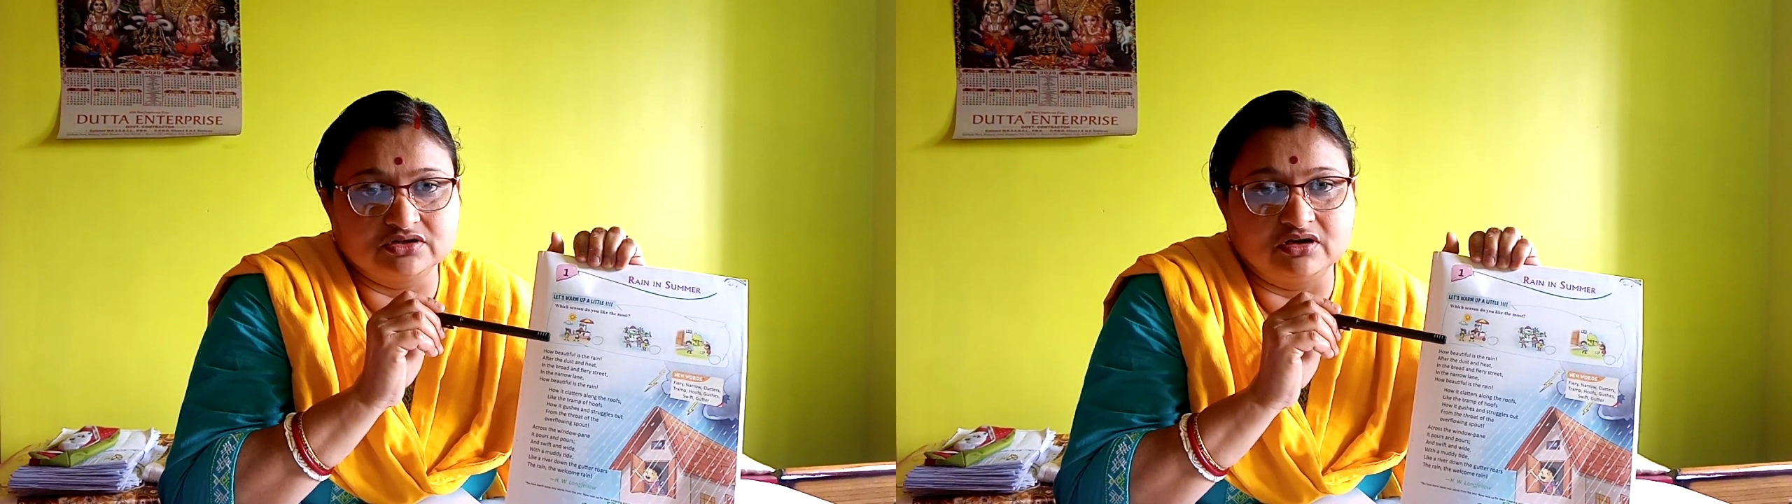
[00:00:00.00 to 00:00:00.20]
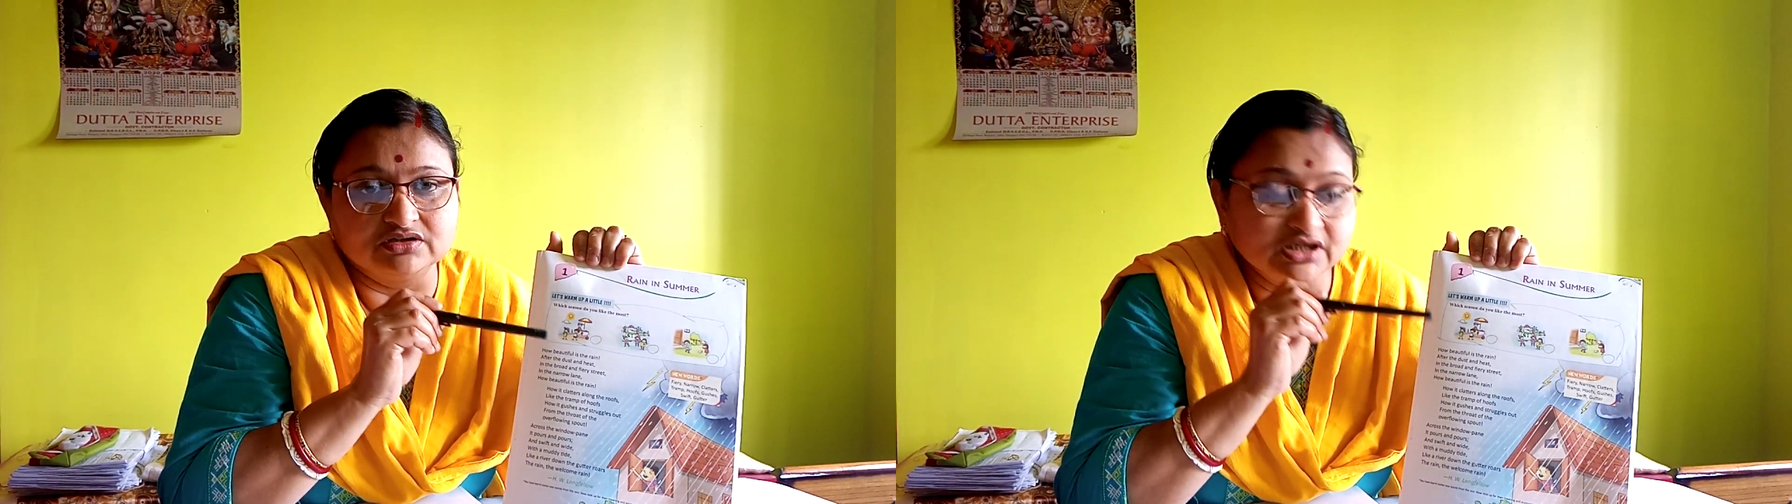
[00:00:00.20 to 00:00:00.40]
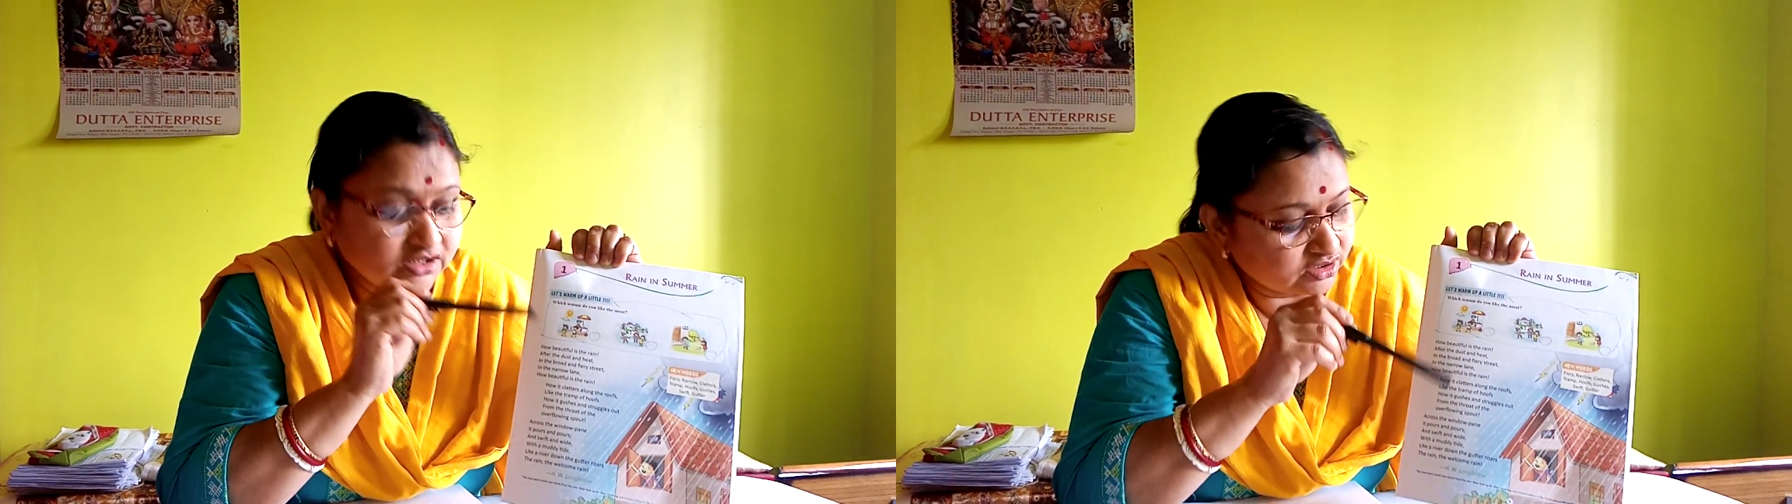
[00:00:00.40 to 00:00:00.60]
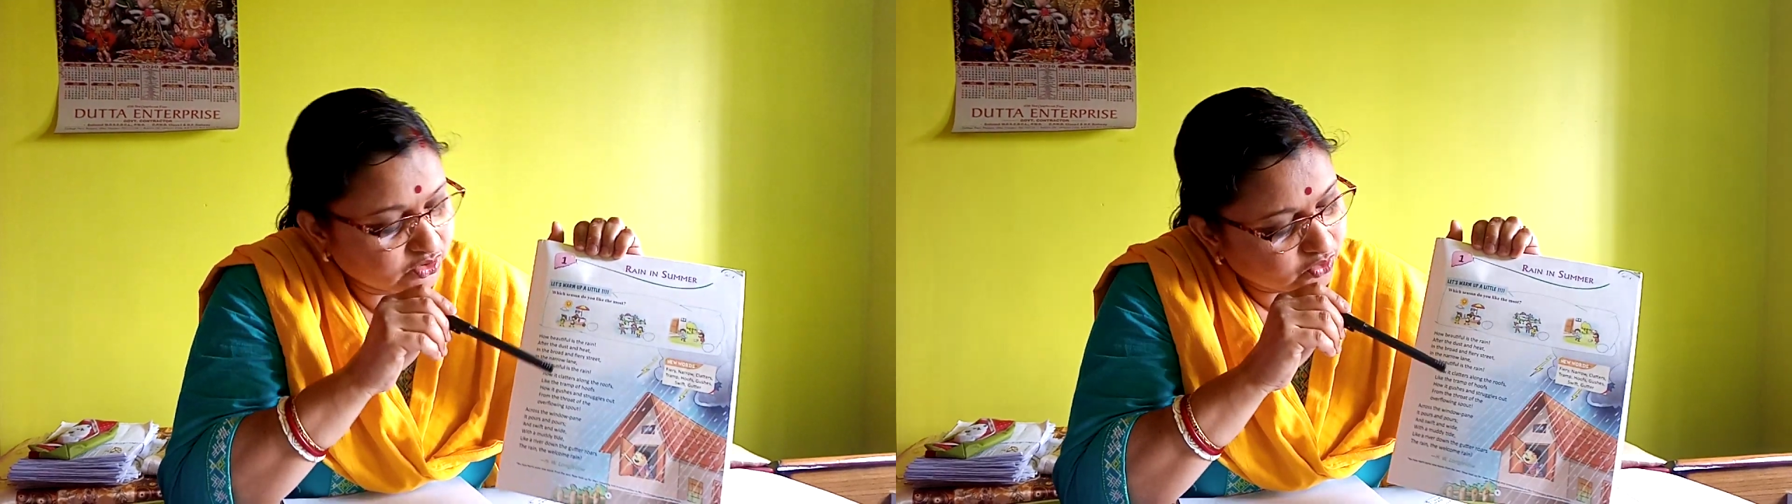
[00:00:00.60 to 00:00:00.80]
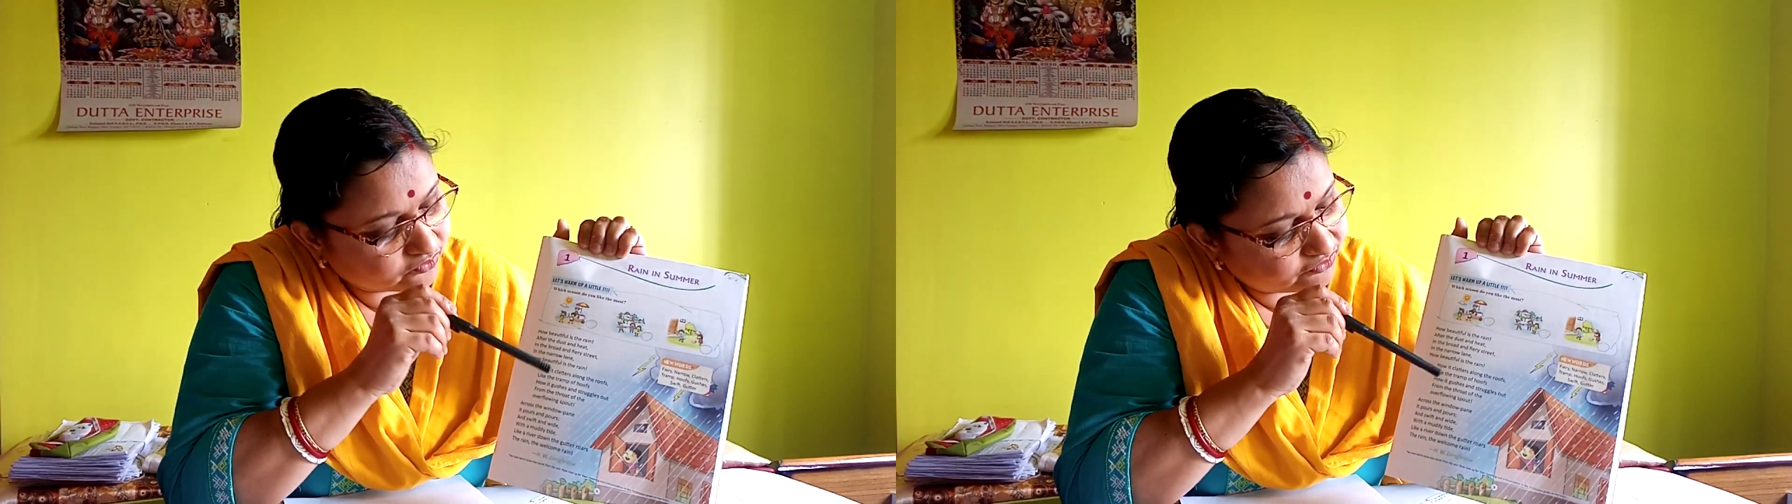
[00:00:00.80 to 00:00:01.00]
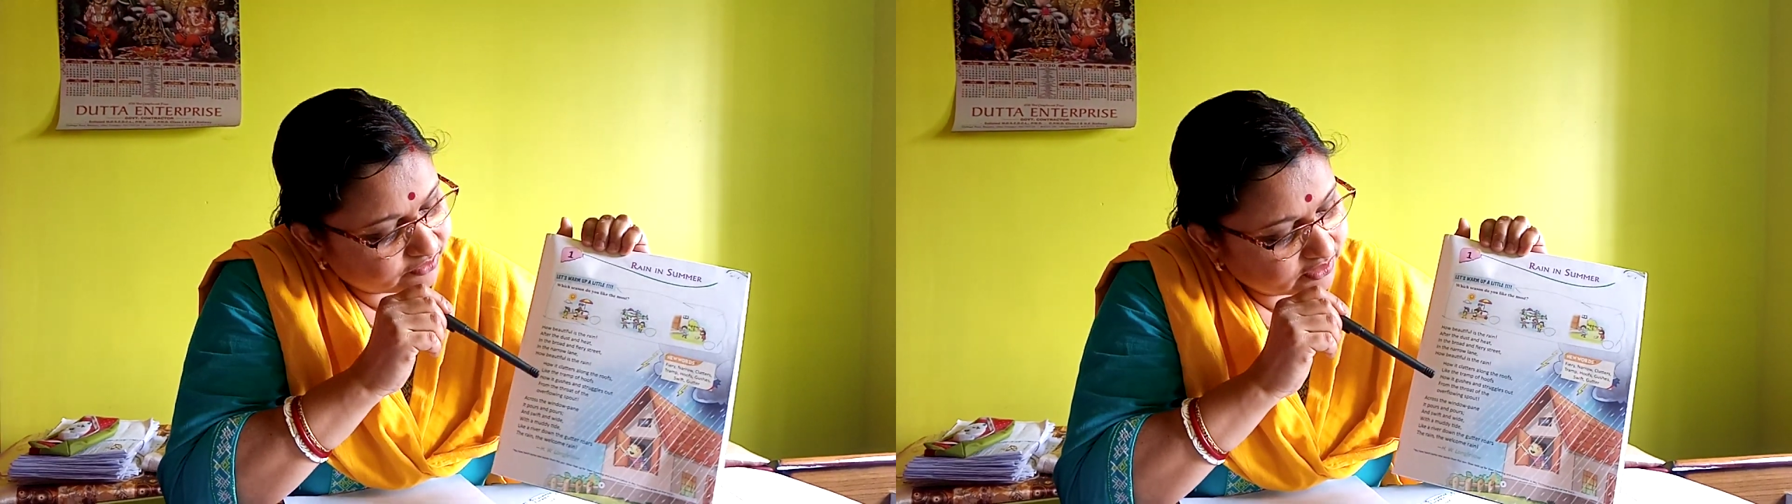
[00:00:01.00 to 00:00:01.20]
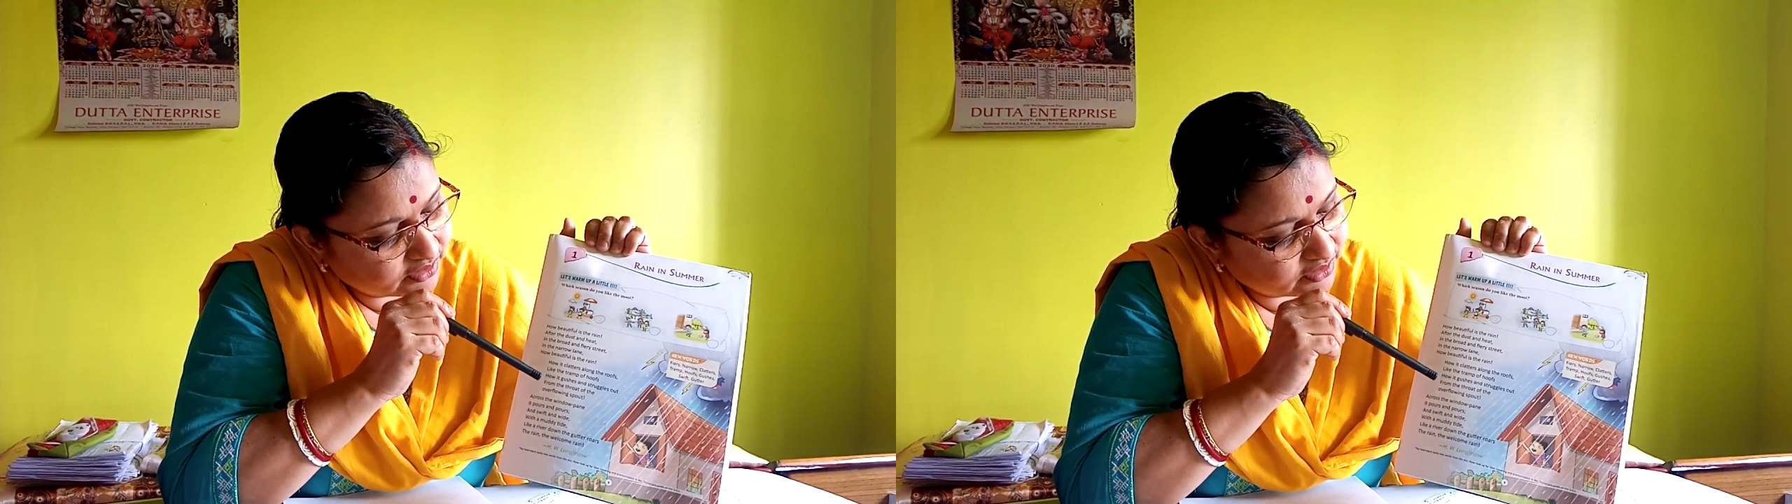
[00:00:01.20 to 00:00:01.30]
on the roof,